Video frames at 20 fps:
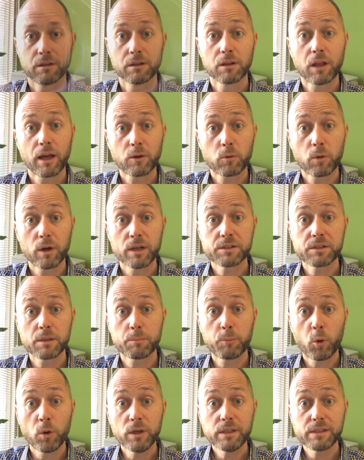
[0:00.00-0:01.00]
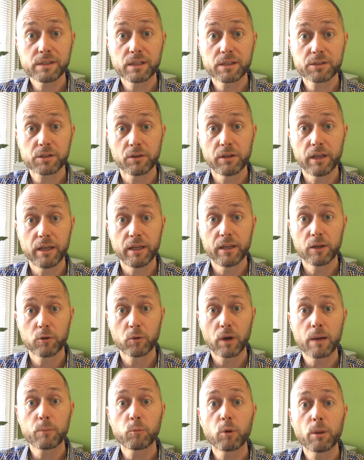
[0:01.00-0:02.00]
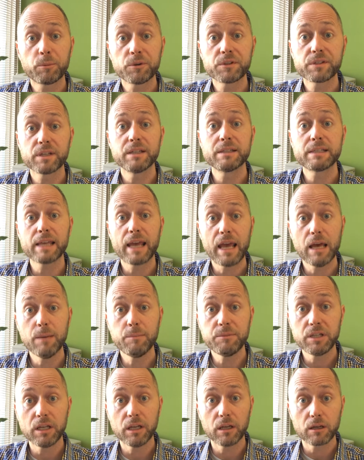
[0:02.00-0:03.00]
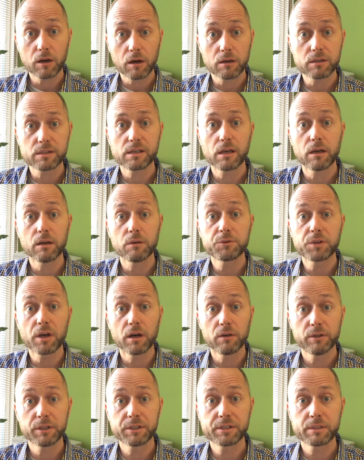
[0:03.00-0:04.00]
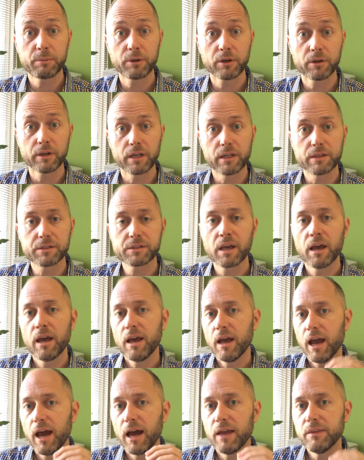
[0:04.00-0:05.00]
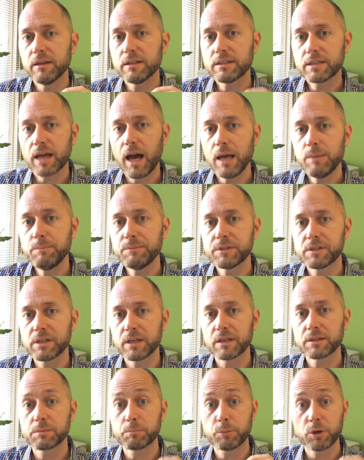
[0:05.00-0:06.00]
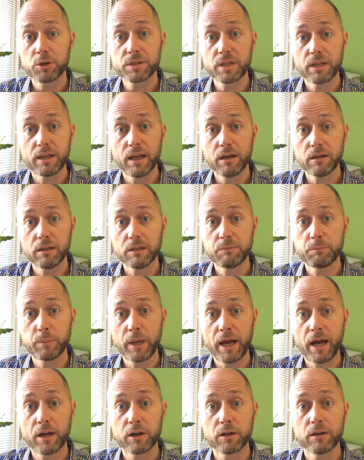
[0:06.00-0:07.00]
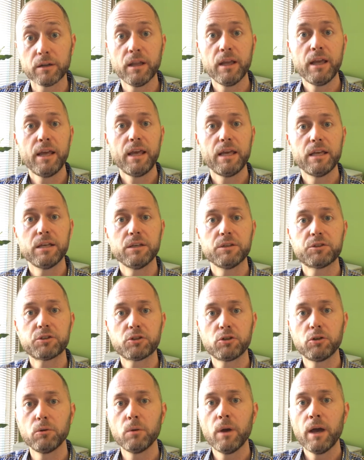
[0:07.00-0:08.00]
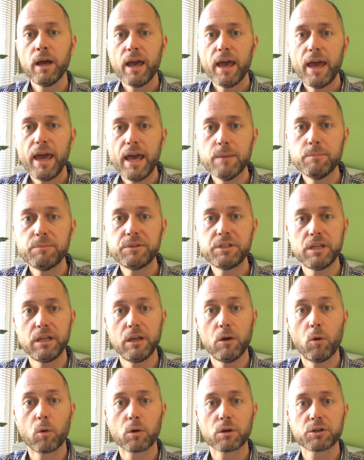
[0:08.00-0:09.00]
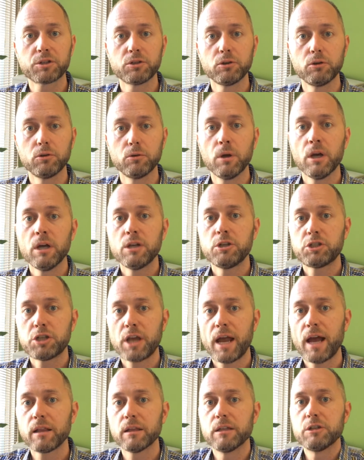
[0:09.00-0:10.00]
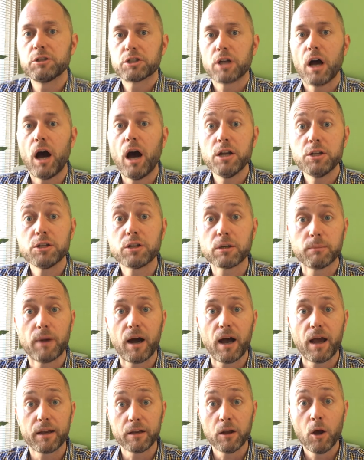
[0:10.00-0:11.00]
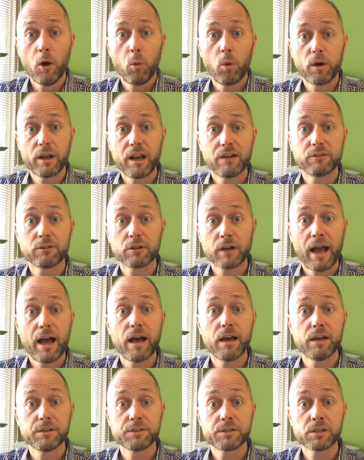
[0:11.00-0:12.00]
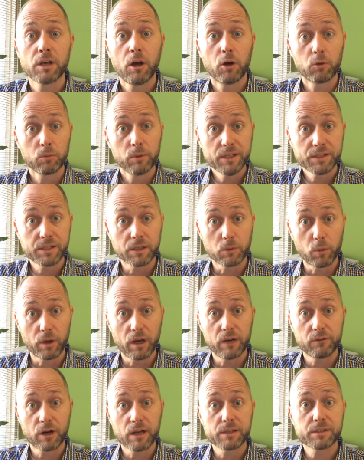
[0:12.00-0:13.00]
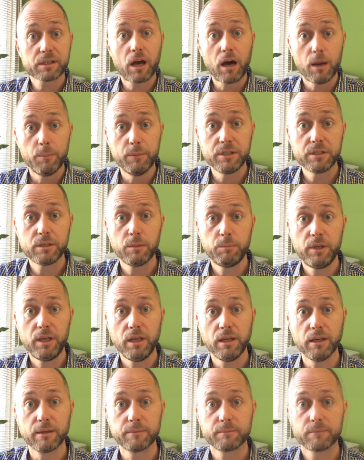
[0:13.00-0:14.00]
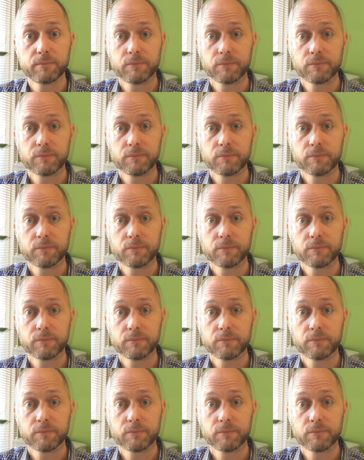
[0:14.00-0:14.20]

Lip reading: Likewise, the point 6 on the Enneagram represents emptying ourselves of experience, and the type 6 personality pattern is to empty or to challenge, to undermine whatever has arisen, whatever has come into being.